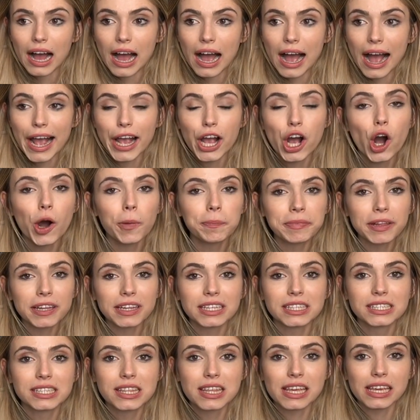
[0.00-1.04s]
I hope that
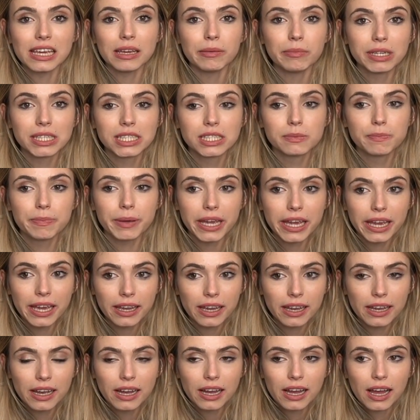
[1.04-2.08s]
this theme is
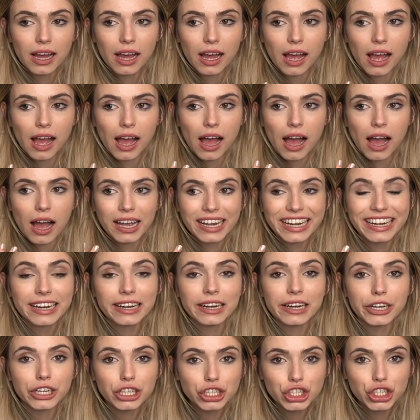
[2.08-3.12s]
being
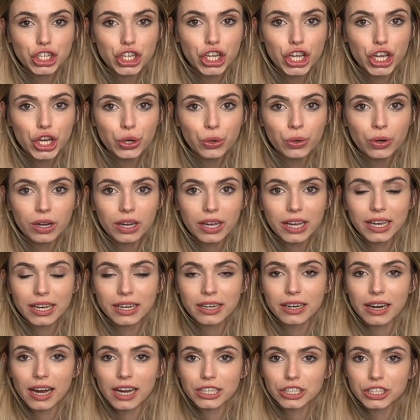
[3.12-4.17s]
clear to you
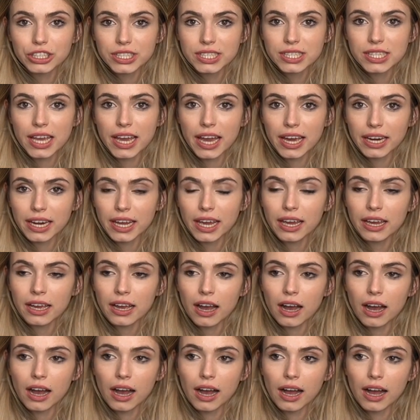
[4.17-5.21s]
in understanding
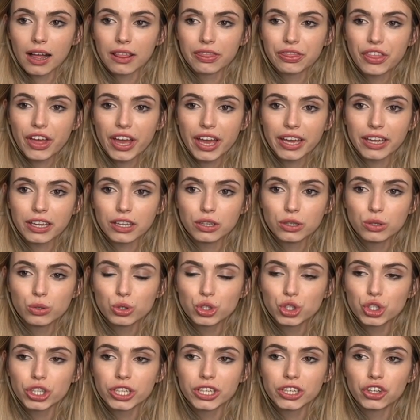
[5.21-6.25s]
that you
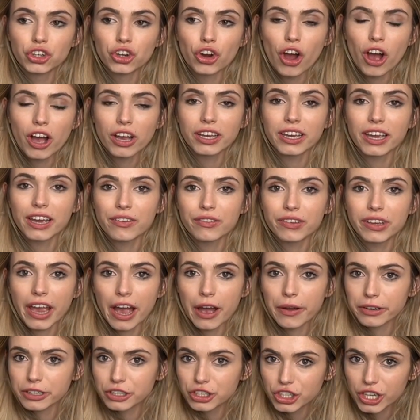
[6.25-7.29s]
should not give
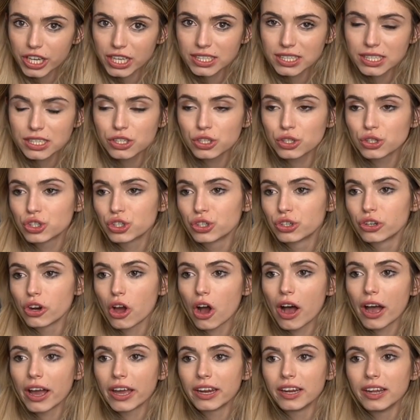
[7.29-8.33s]
counter chances. You should
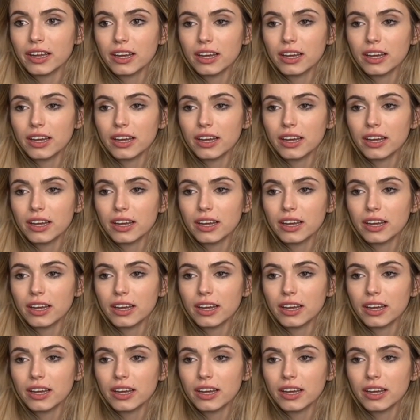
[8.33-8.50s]
not